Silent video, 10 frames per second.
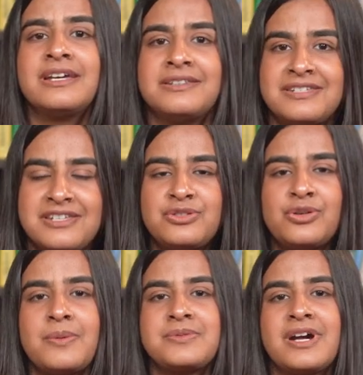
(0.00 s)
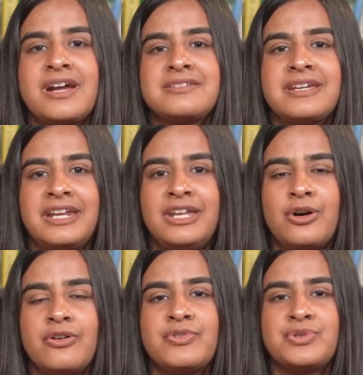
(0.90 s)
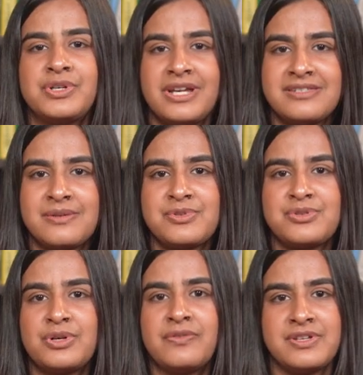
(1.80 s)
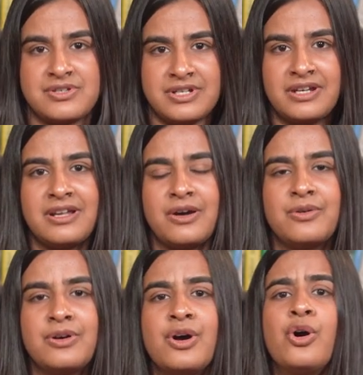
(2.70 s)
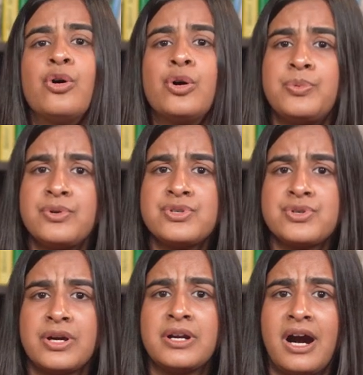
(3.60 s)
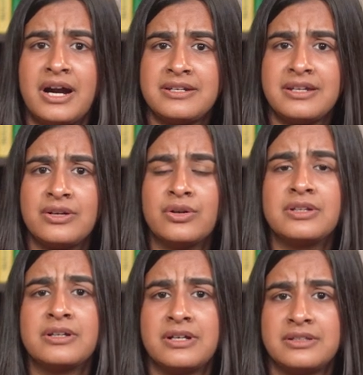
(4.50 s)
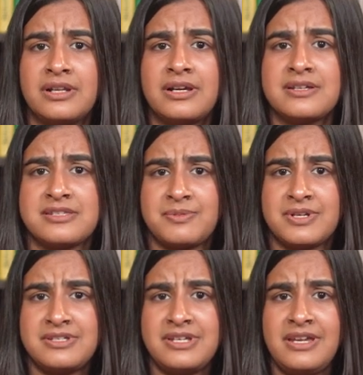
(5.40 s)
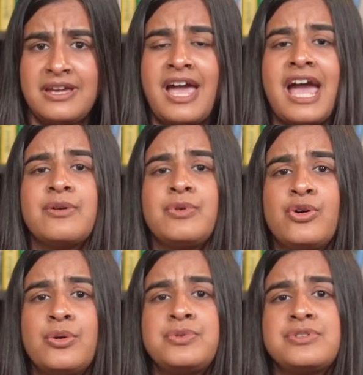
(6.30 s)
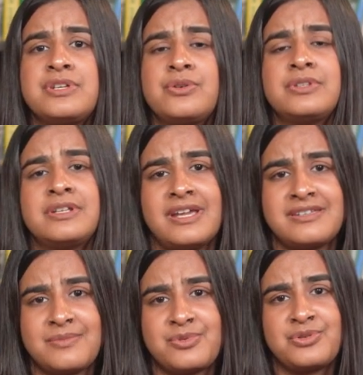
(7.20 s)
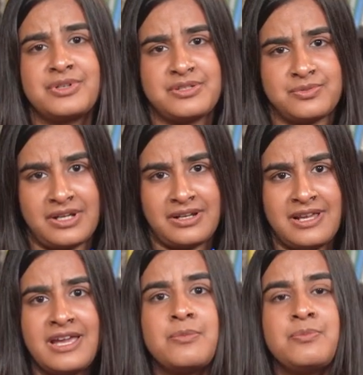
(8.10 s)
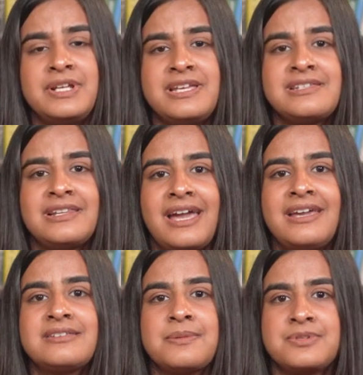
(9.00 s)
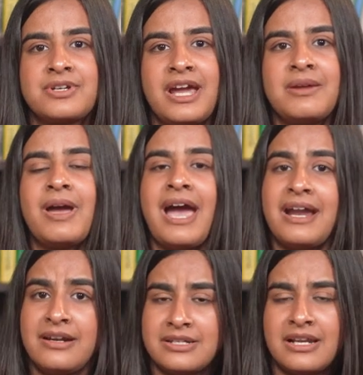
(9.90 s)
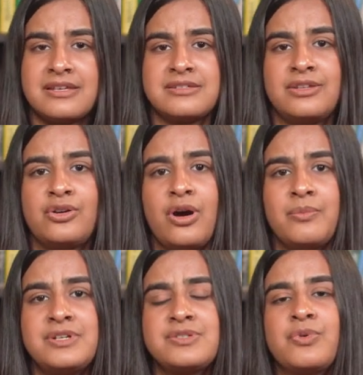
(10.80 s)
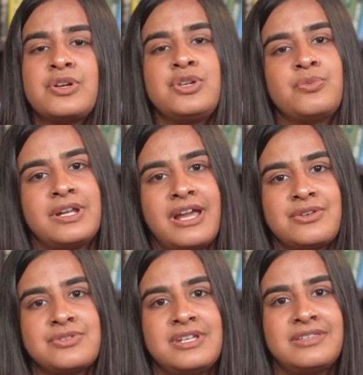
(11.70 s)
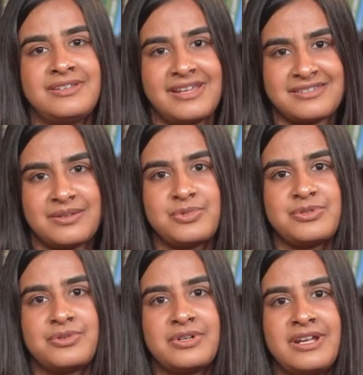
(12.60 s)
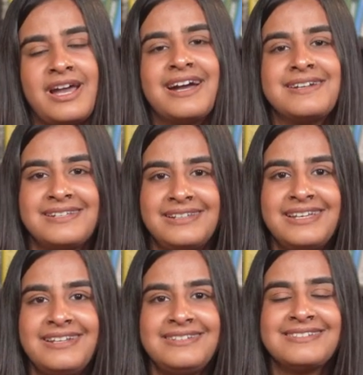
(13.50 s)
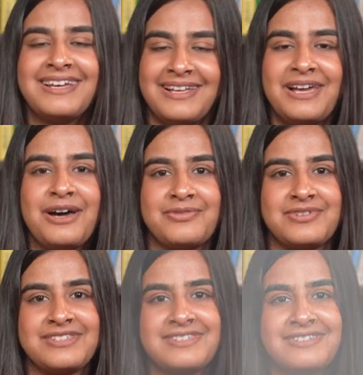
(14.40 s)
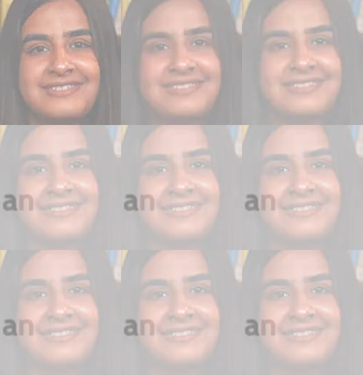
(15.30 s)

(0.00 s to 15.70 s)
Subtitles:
This is Doab Sar signing off for today's episode of History and Now. Hope you enjoyed our take on the Agartala conspiracy, and we hope to see you in the next episode as well. Please like, subscribe, and tell us in the comments what you would like to see in the next episode. Until then, Allah Hafiz.